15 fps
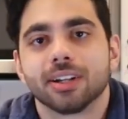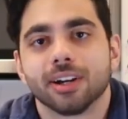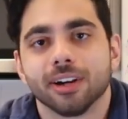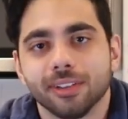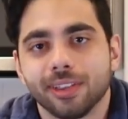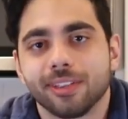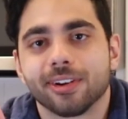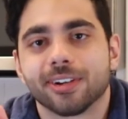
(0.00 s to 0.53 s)

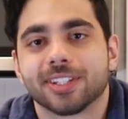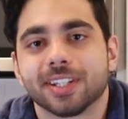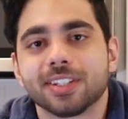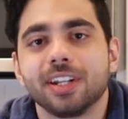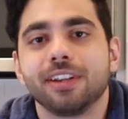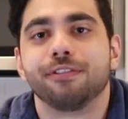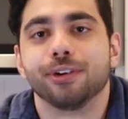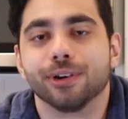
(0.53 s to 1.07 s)
Currently there are
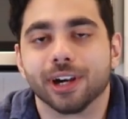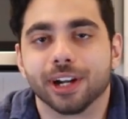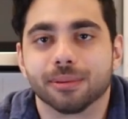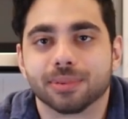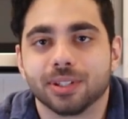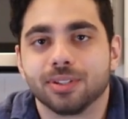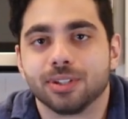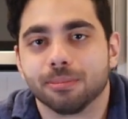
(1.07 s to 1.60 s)
16 food
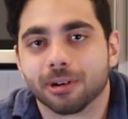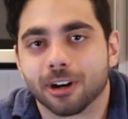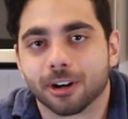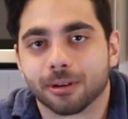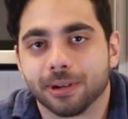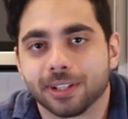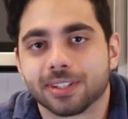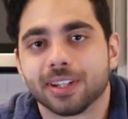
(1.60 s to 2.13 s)
items in Super
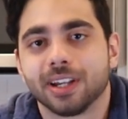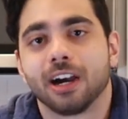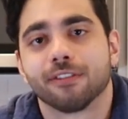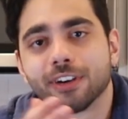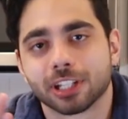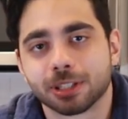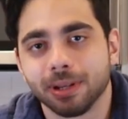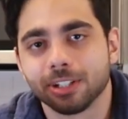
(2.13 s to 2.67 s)
Auto Pets,
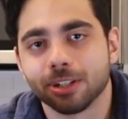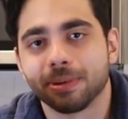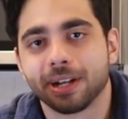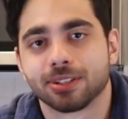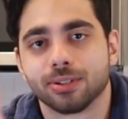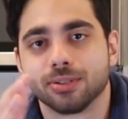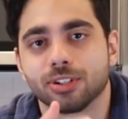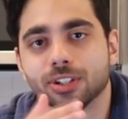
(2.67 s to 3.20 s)
however Expansion
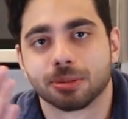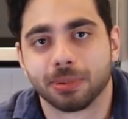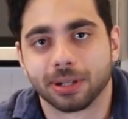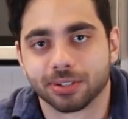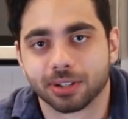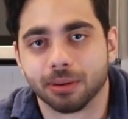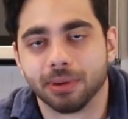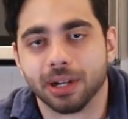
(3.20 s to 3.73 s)
Pack 2 is just about
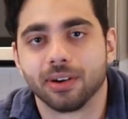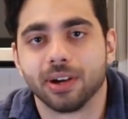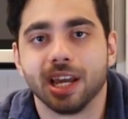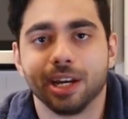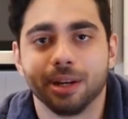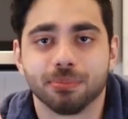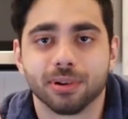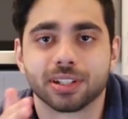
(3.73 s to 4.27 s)
to come out
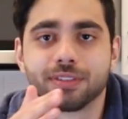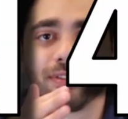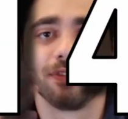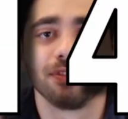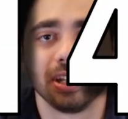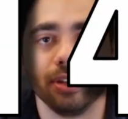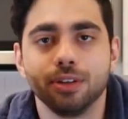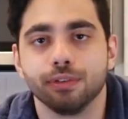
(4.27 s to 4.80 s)
and it brings
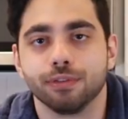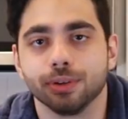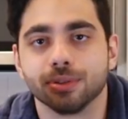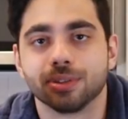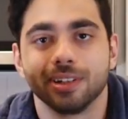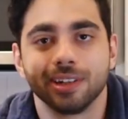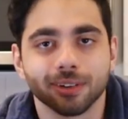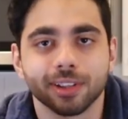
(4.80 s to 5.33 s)
15 new
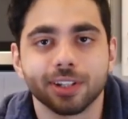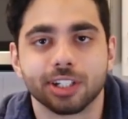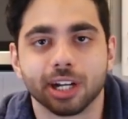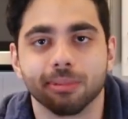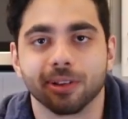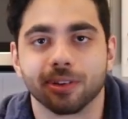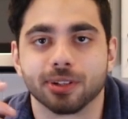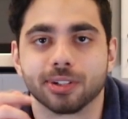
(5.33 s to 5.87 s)
foods, nearly
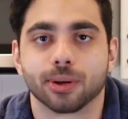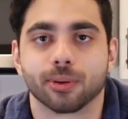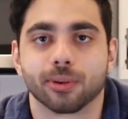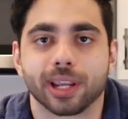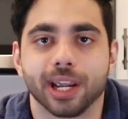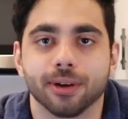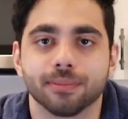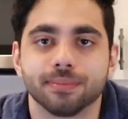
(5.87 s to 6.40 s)
doubling the total
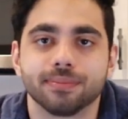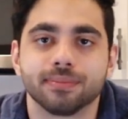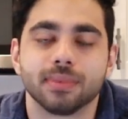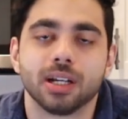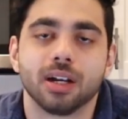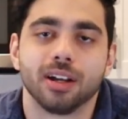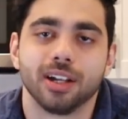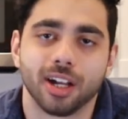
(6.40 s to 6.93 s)
count.
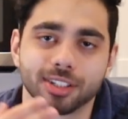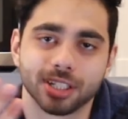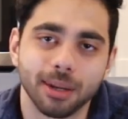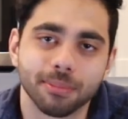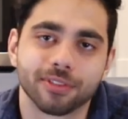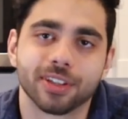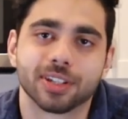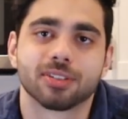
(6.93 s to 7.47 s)
On
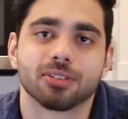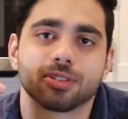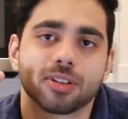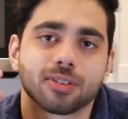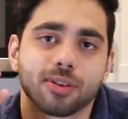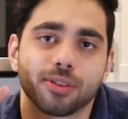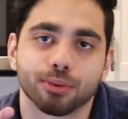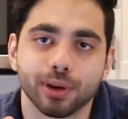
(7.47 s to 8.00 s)
top of this, there's
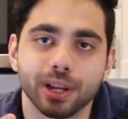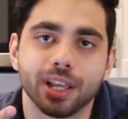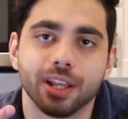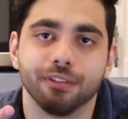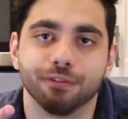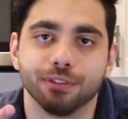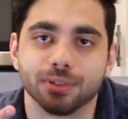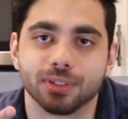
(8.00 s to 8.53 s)
also 3
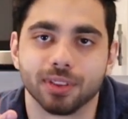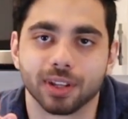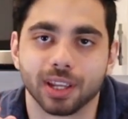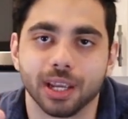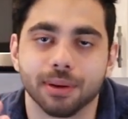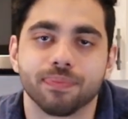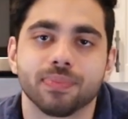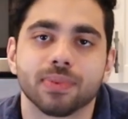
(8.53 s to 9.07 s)
hidden foods in the
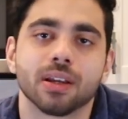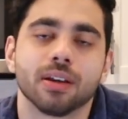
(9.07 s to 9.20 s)
game.